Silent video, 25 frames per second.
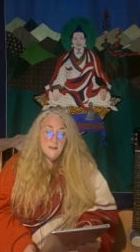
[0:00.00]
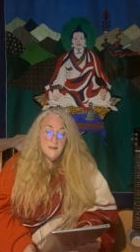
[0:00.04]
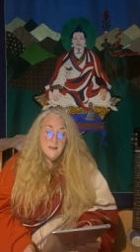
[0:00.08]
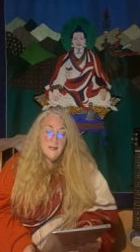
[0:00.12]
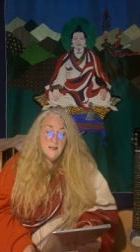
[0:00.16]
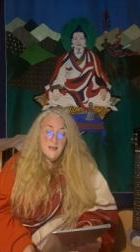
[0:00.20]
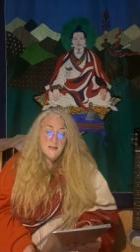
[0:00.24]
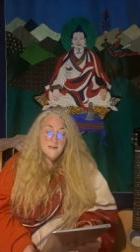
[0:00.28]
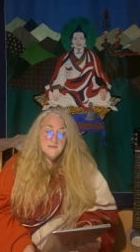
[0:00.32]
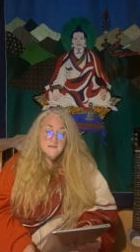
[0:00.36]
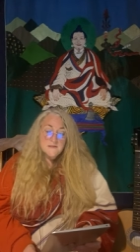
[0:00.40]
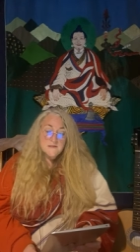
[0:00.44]

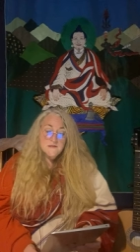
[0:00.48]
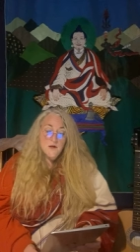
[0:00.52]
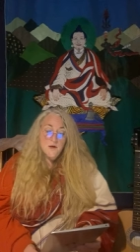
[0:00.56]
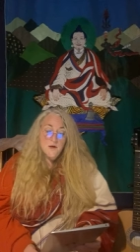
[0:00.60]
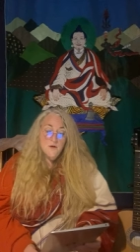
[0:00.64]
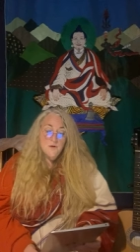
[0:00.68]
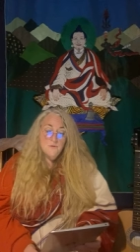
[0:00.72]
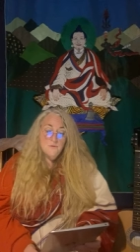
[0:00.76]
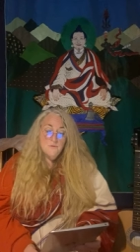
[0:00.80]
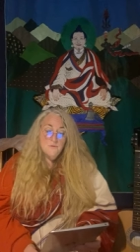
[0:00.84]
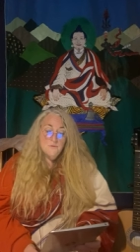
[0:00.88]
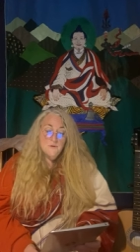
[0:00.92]
And
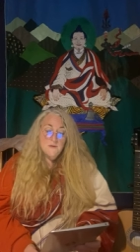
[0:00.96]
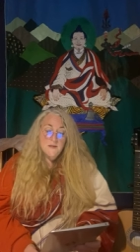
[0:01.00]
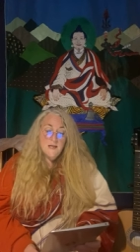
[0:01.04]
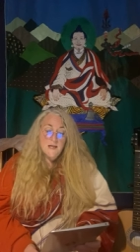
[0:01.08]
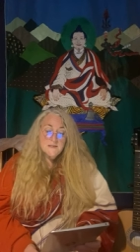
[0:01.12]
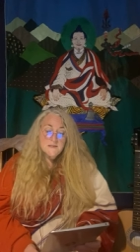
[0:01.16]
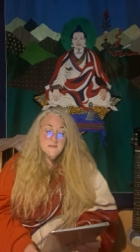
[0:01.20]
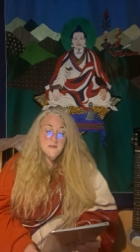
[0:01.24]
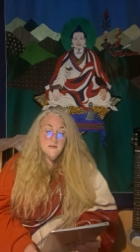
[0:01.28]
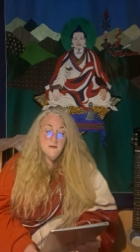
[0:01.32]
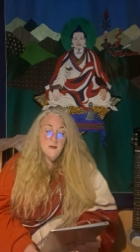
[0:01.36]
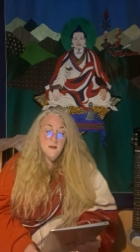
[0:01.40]
so,
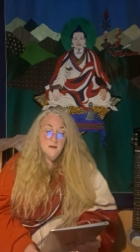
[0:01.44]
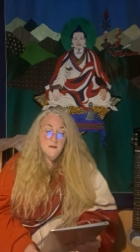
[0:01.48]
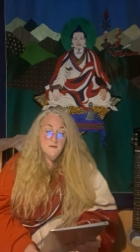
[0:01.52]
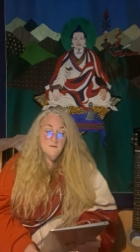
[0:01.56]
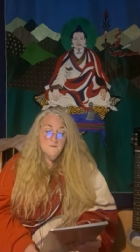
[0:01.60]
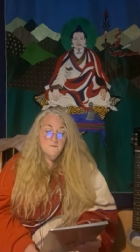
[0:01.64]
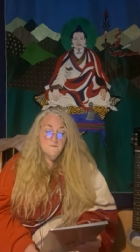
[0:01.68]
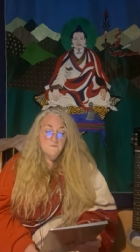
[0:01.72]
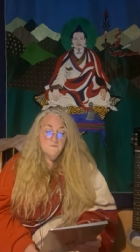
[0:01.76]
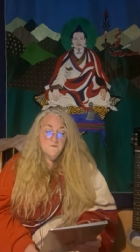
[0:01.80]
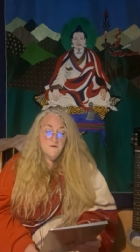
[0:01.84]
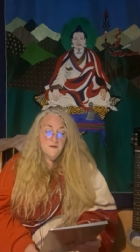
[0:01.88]
yet
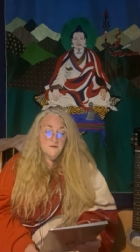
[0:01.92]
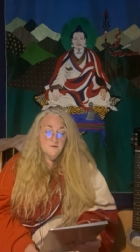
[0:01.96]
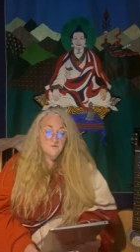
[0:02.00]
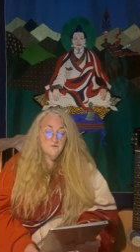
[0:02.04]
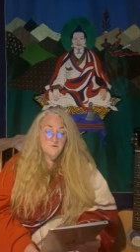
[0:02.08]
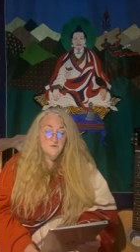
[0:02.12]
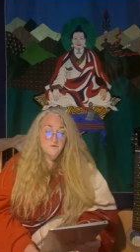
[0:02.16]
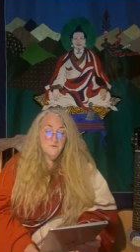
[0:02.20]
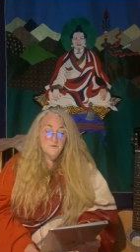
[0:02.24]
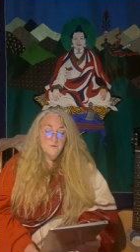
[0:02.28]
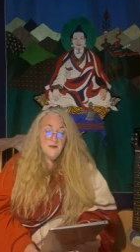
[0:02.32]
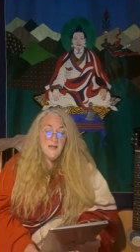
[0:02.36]
another
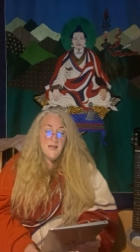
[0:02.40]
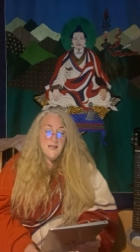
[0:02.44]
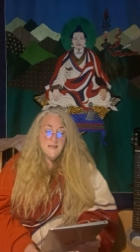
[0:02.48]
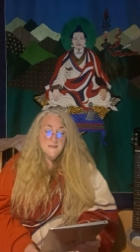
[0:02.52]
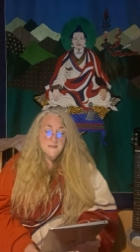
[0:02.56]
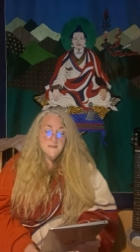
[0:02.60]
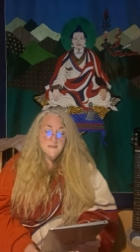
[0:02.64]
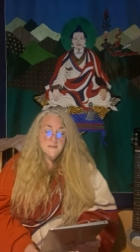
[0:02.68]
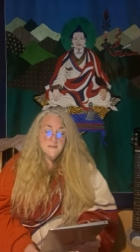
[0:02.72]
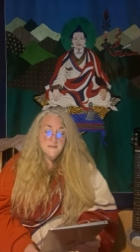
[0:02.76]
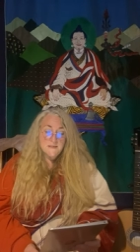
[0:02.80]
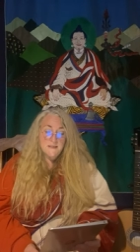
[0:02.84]
fictional
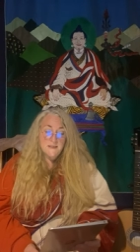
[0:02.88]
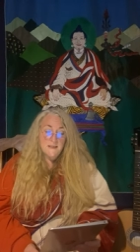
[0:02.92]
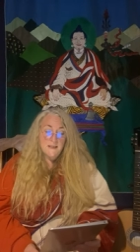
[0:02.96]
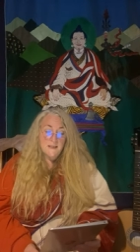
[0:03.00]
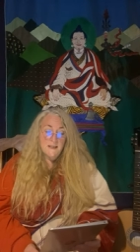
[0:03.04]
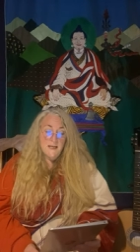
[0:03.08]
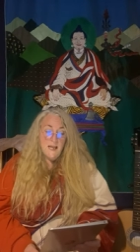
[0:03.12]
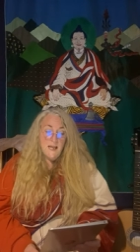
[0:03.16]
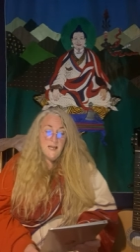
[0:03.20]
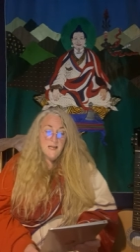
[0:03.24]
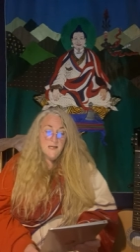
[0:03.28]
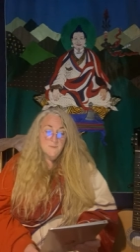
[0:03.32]
entity
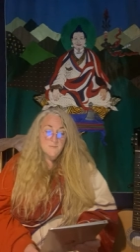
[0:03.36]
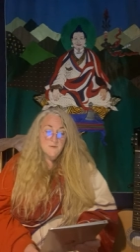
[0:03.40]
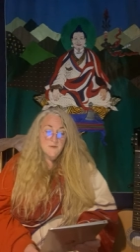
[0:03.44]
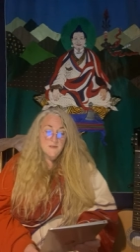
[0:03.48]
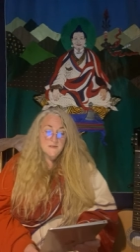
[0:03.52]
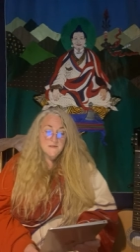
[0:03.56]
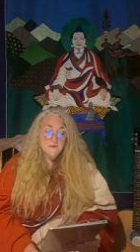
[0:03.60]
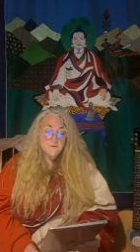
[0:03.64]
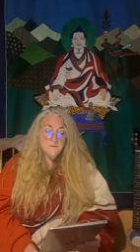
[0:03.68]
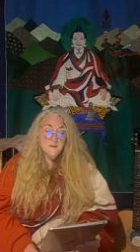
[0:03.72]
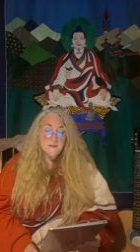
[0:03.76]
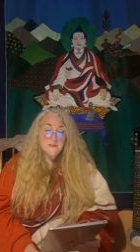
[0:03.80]
came
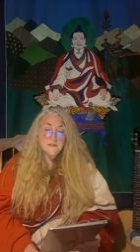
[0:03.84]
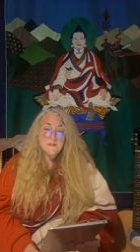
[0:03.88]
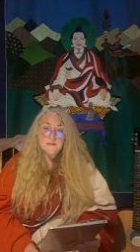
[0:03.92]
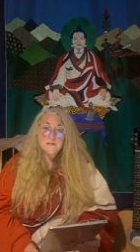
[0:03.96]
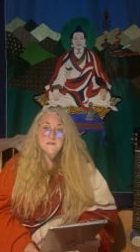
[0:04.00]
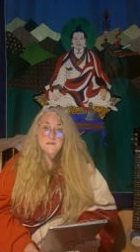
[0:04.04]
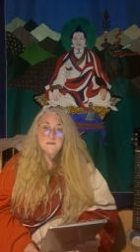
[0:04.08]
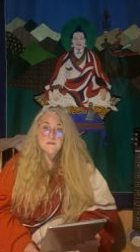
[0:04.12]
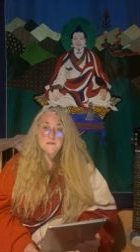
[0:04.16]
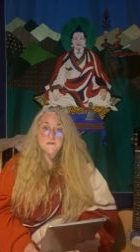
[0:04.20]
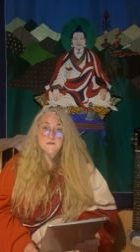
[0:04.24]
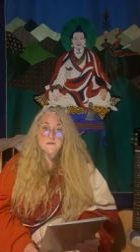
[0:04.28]
into
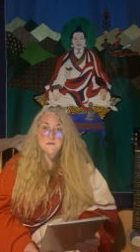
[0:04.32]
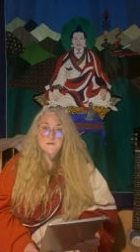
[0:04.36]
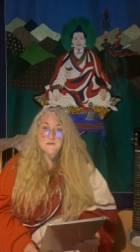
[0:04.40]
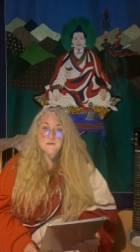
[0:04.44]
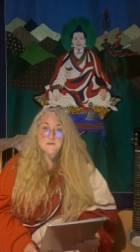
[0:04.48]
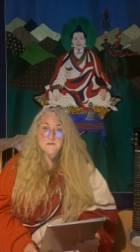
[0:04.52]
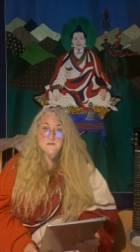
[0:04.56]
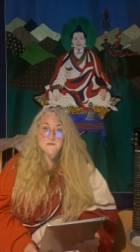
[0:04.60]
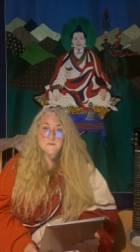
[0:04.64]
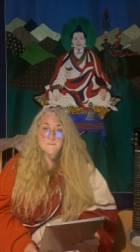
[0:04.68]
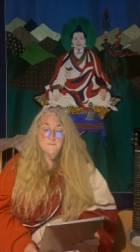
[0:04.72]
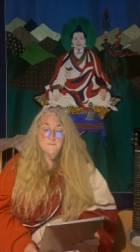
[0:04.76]
existence.